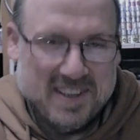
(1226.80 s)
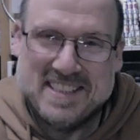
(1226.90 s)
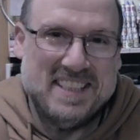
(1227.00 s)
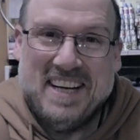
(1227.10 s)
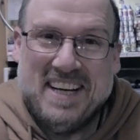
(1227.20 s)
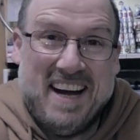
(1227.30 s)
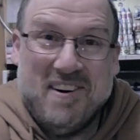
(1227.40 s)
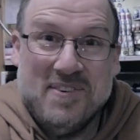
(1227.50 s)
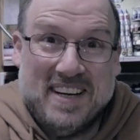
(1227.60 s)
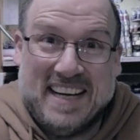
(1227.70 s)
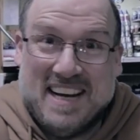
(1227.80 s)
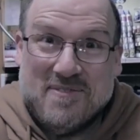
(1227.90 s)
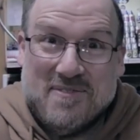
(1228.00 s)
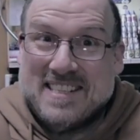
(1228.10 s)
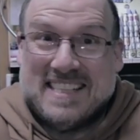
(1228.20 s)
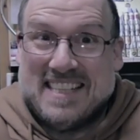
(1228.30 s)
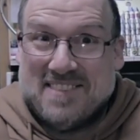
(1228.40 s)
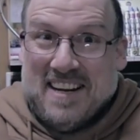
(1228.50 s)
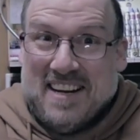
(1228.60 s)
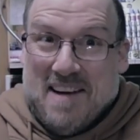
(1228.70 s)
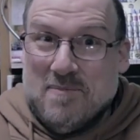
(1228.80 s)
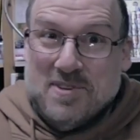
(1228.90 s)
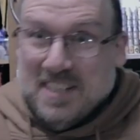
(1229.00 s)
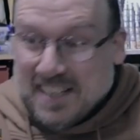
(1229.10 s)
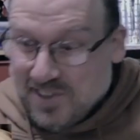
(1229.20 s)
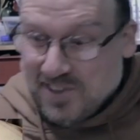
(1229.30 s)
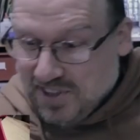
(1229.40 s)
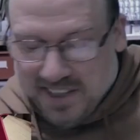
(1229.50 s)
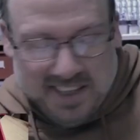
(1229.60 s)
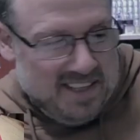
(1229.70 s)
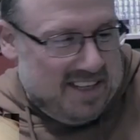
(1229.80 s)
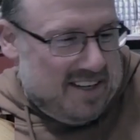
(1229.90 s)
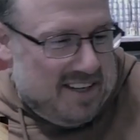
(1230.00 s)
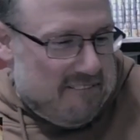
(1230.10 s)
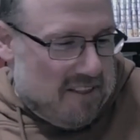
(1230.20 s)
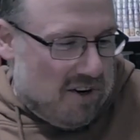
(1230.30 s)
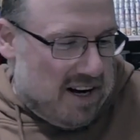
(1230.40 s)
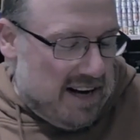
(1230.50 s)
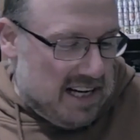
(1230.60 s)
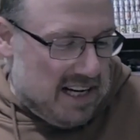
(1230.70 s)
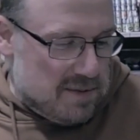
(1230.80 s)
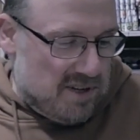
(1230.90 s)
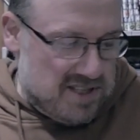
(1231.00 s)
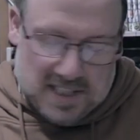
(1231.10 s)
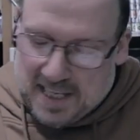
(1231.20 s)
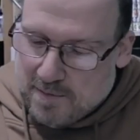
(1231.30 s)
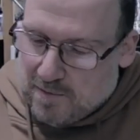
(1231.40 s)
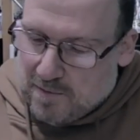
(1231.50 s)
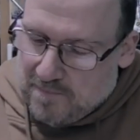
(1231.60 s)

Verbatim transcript: I don't know how I'll work out if we successfully ambush Duncan or not alright exploration table